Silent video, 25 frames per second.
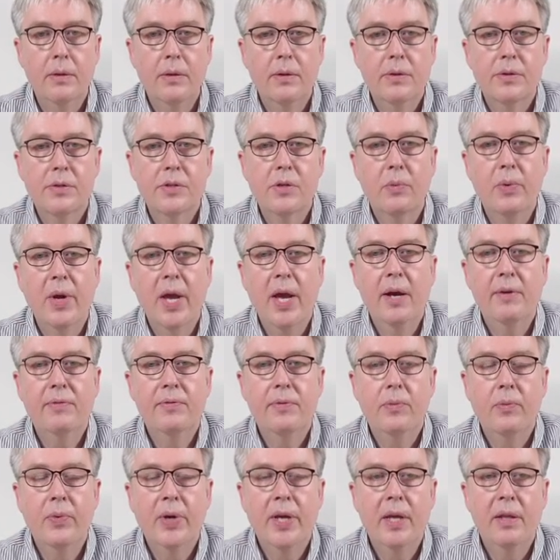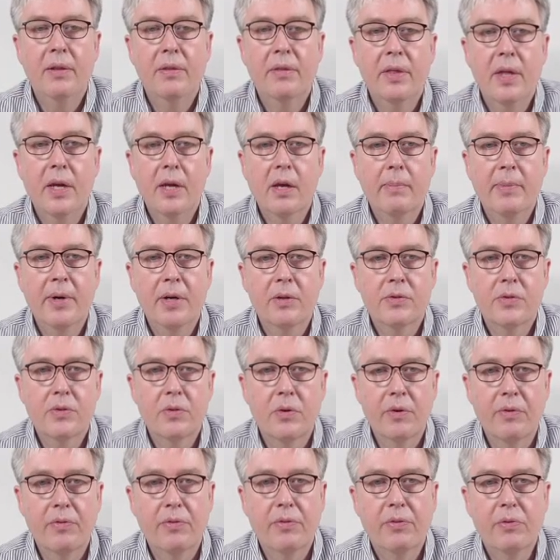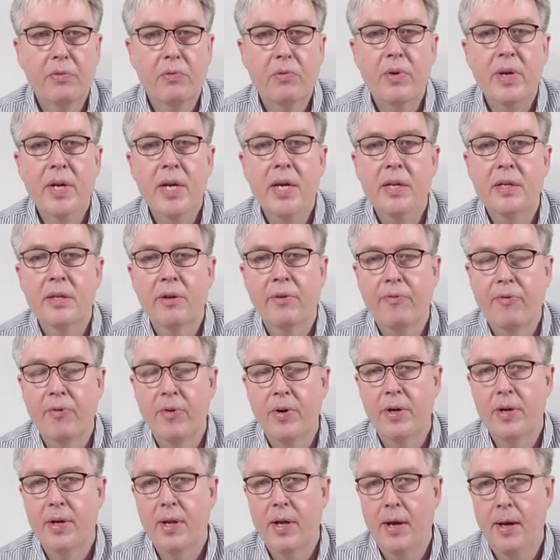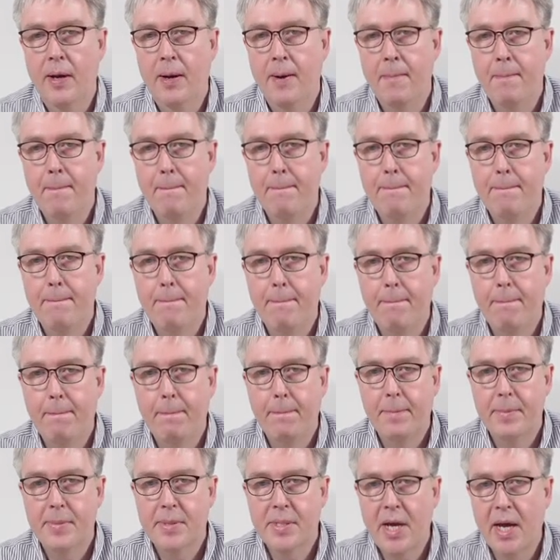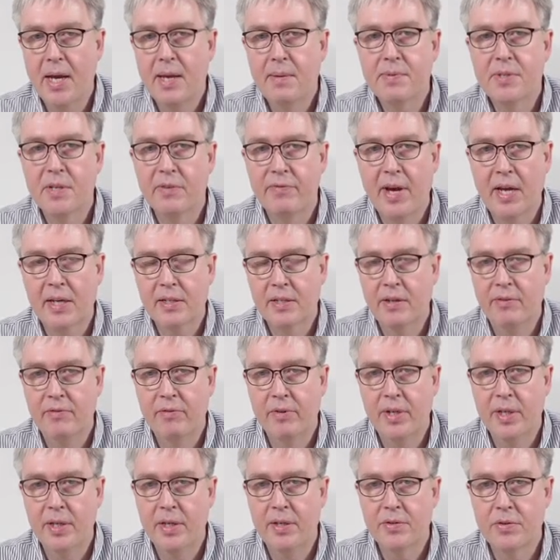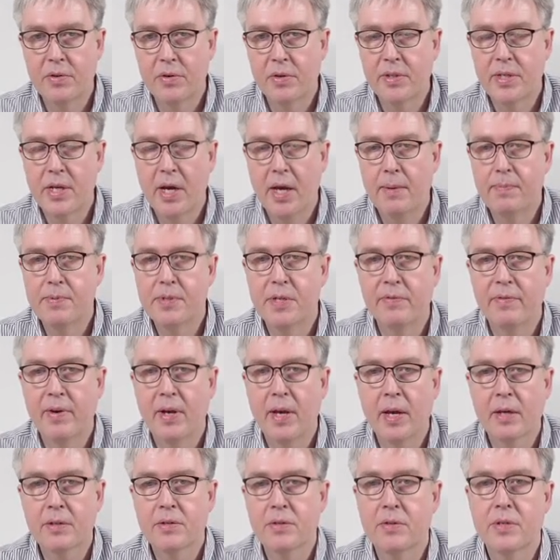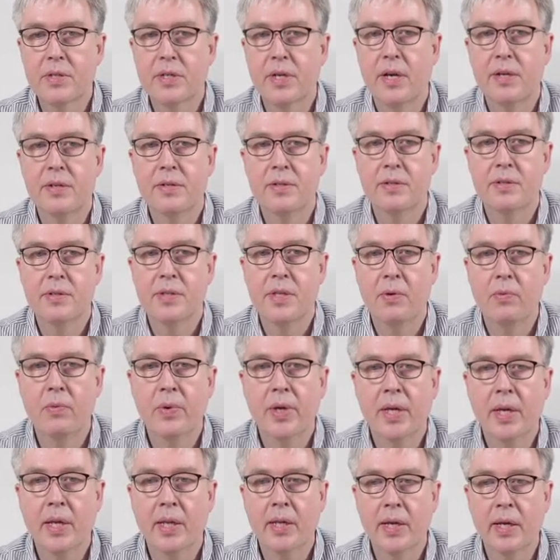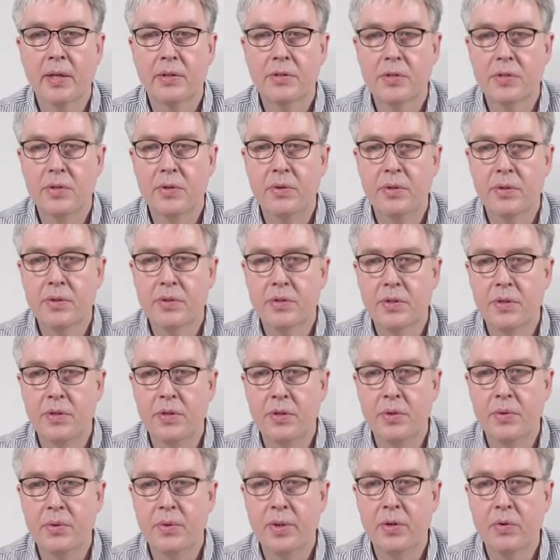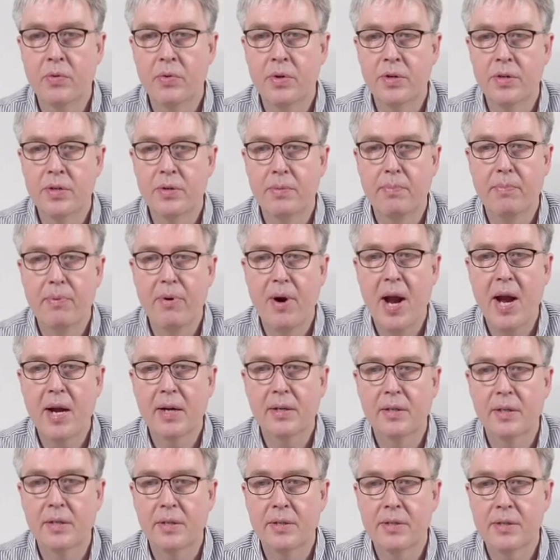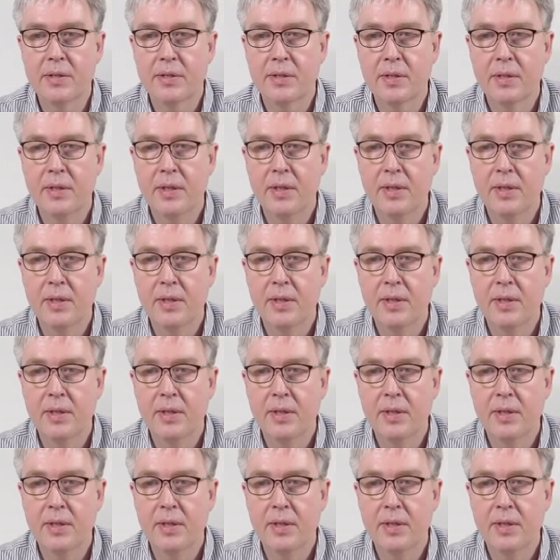So we have we can think about sort of three different um, types of activities or types of exercises that we can get students to do in order to practice